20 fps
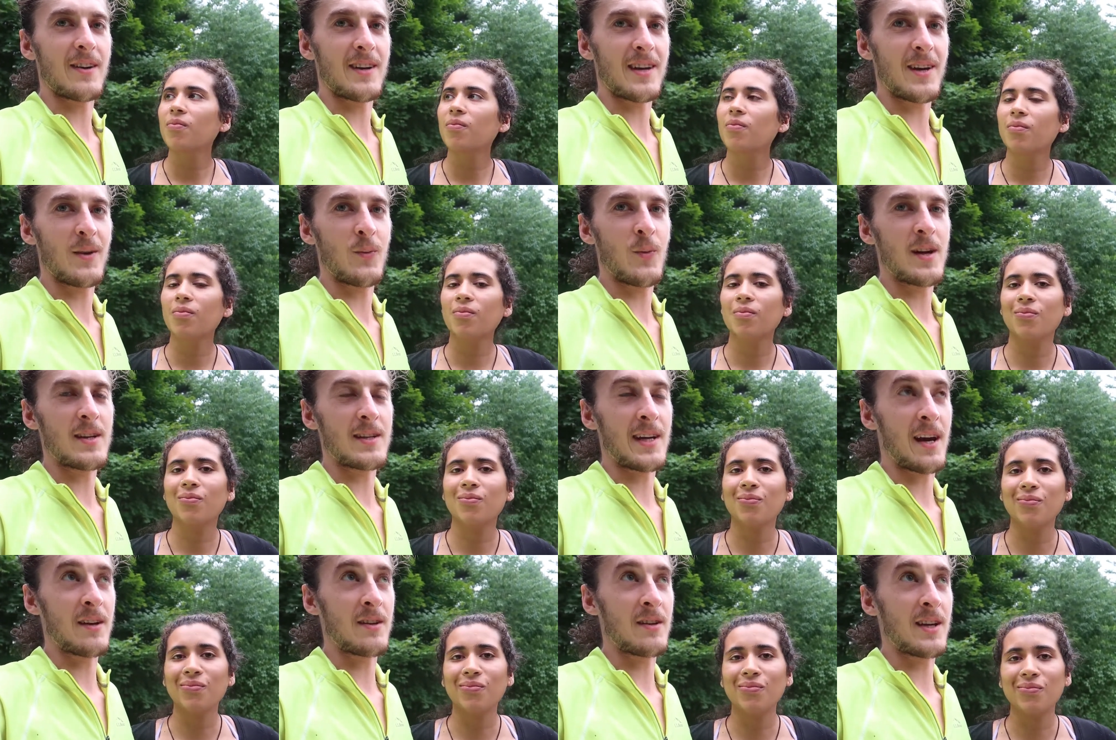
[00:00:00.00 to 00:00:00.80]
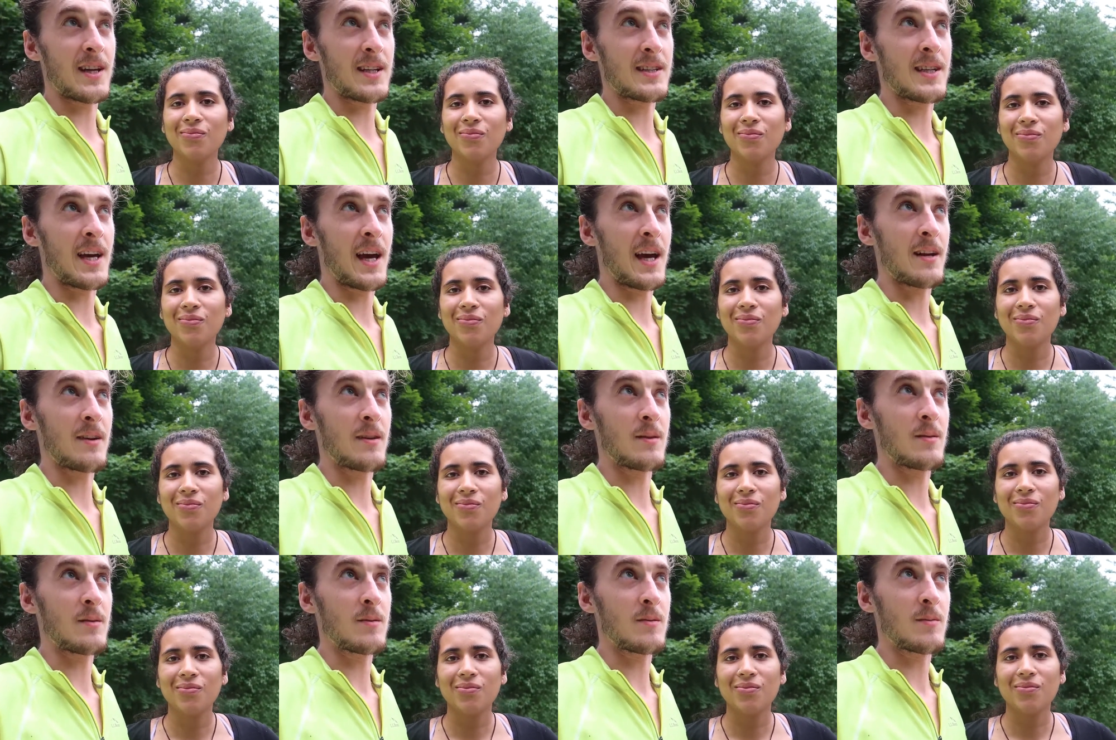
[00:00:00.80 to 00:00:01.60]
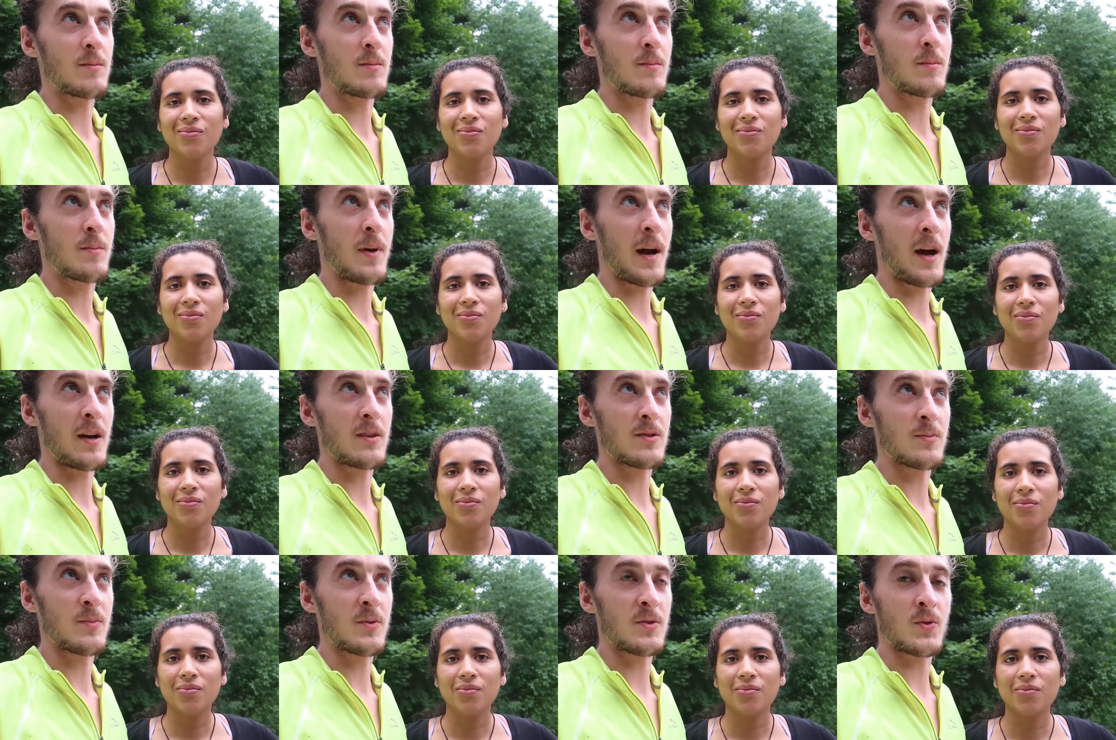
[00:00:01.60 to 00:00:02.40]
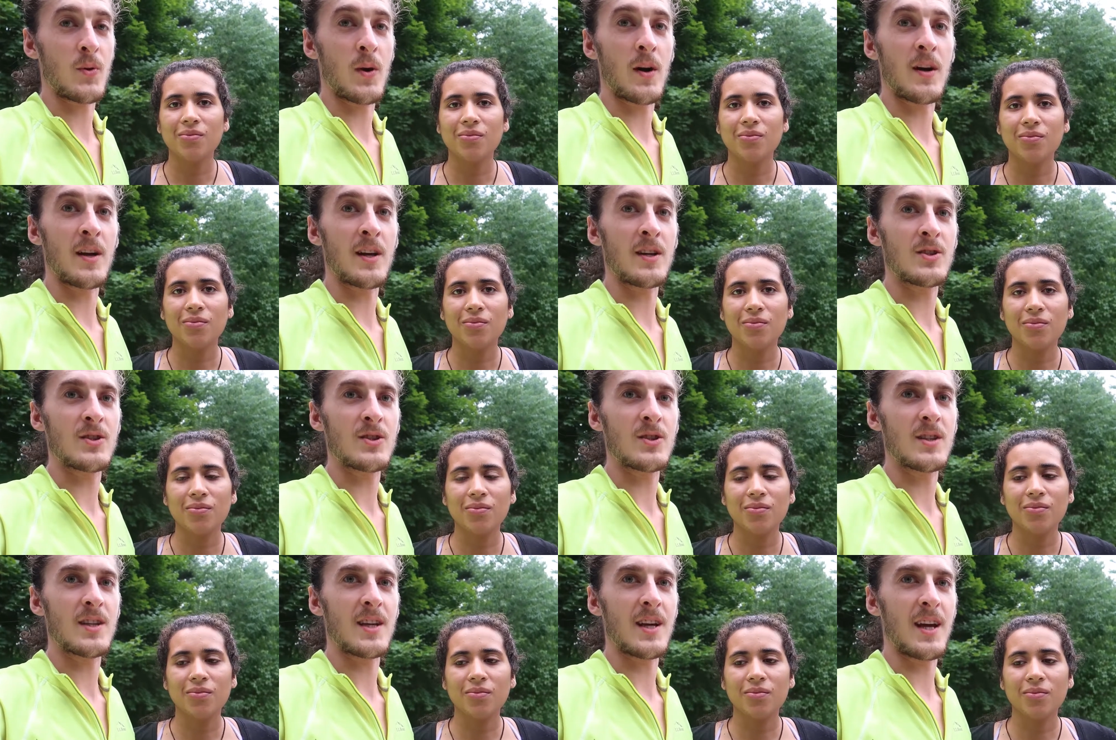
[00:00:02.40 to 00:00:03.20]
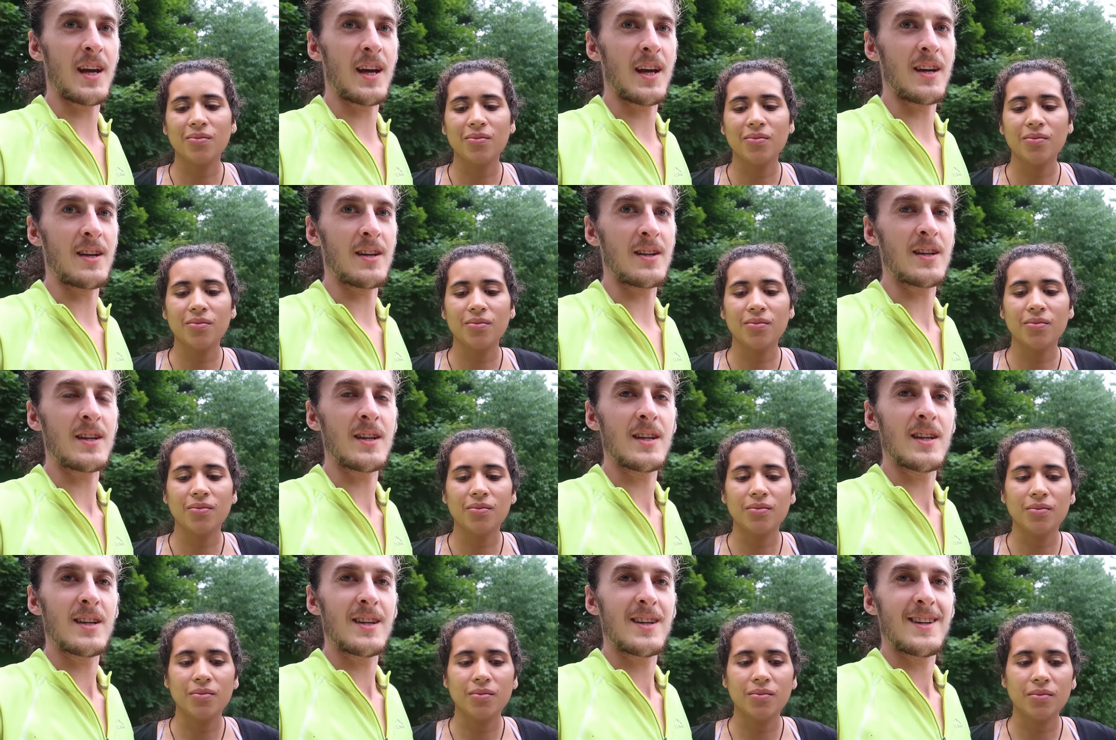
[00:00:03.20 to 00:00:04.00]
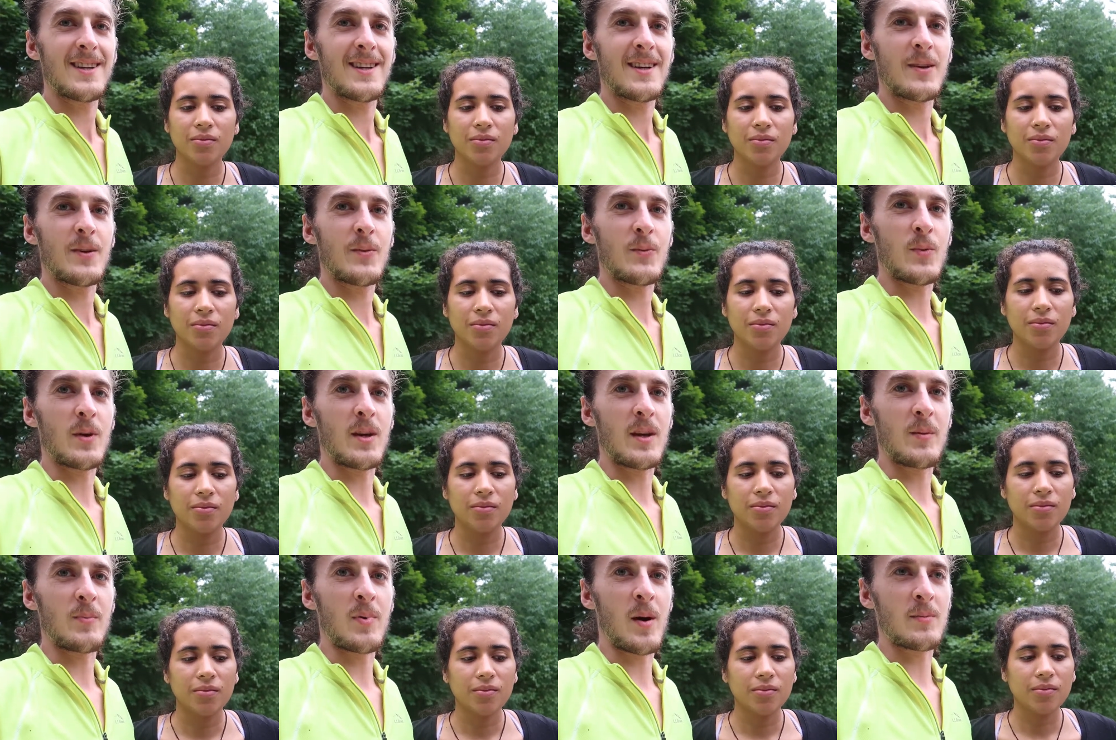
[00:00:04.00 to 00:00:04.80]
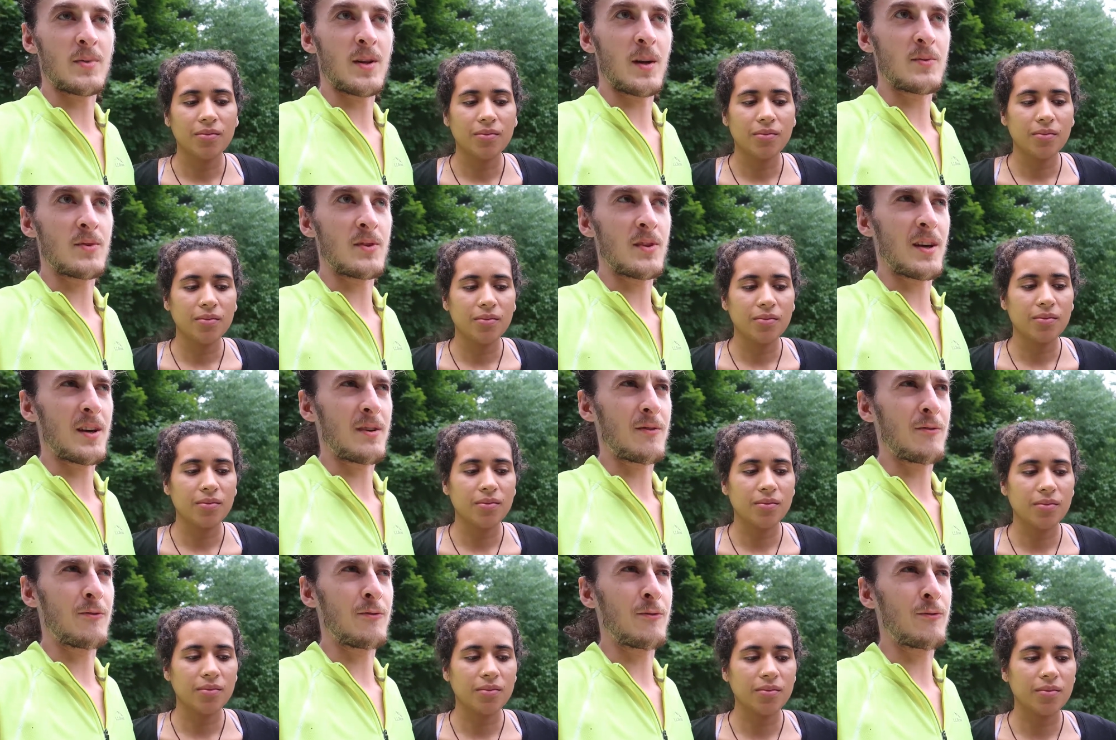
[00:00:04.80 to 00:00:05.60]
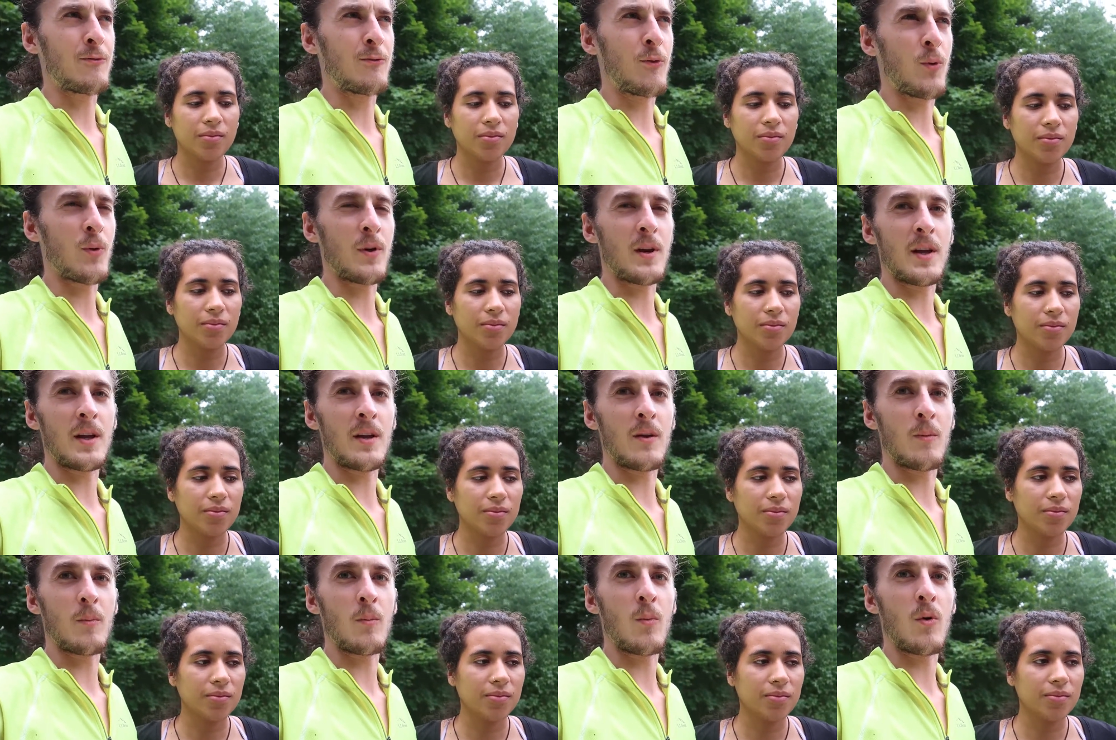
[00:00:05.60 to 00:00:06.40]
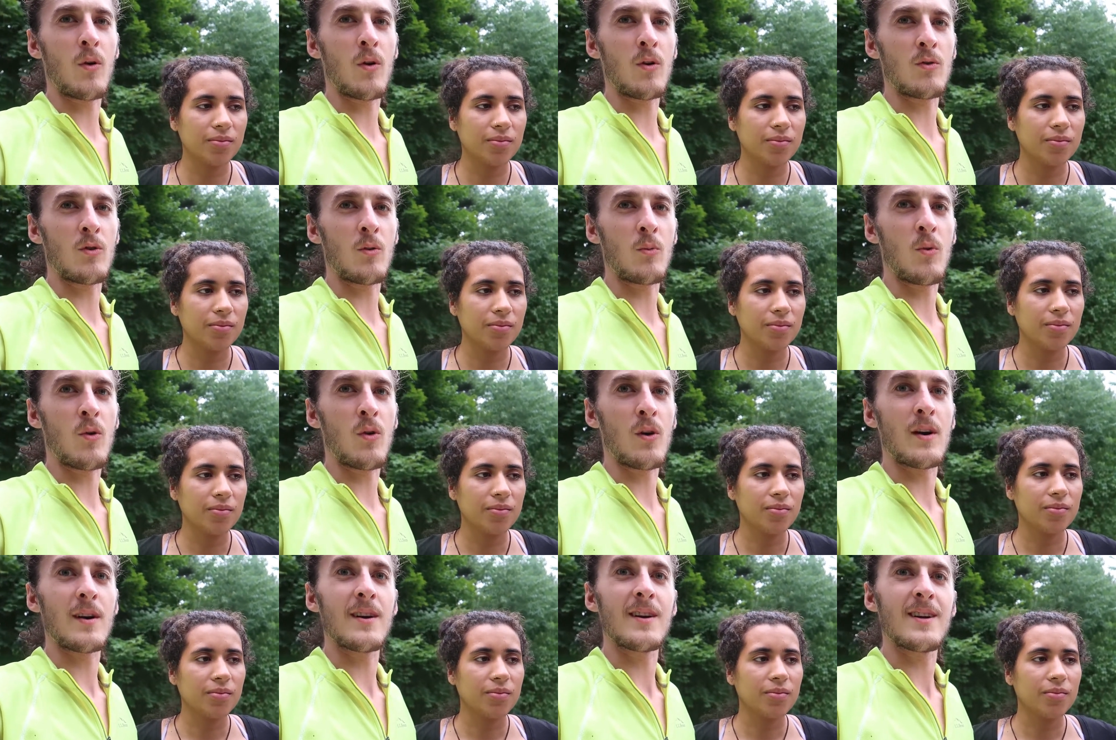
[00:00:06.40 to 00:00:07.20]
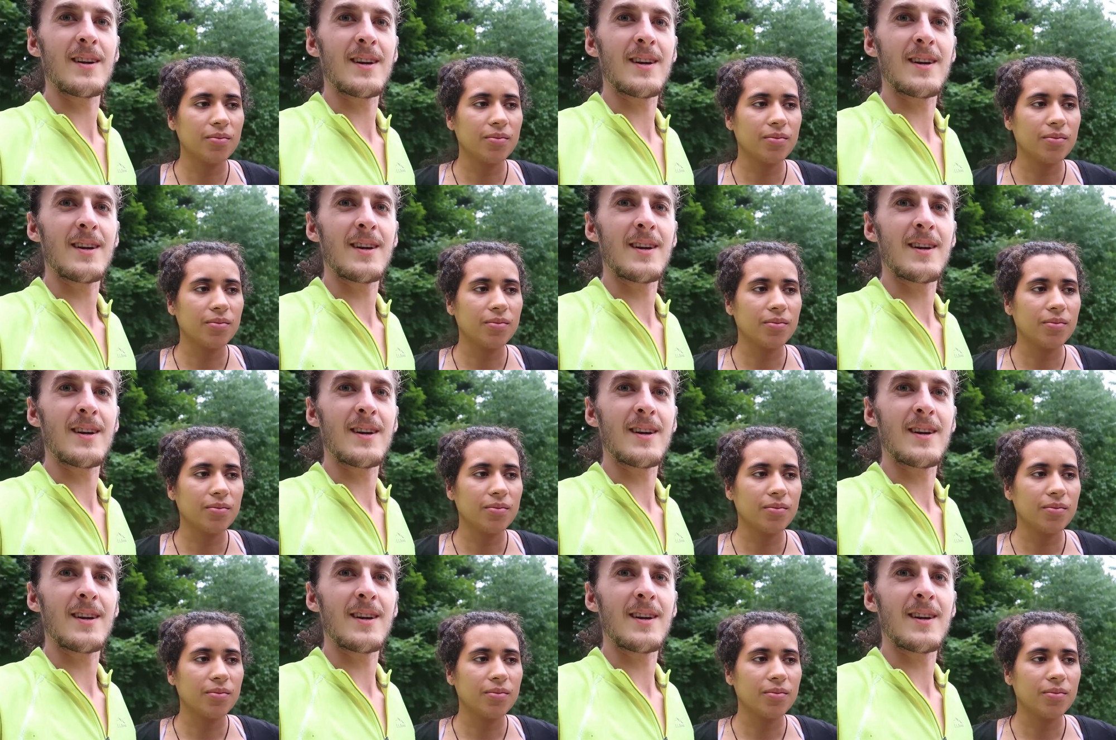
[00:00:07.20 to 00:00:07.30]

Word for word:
Speaker 1: Like it went down to like ten pounds per square inch and we pumped it up to like forty or more, or a little more,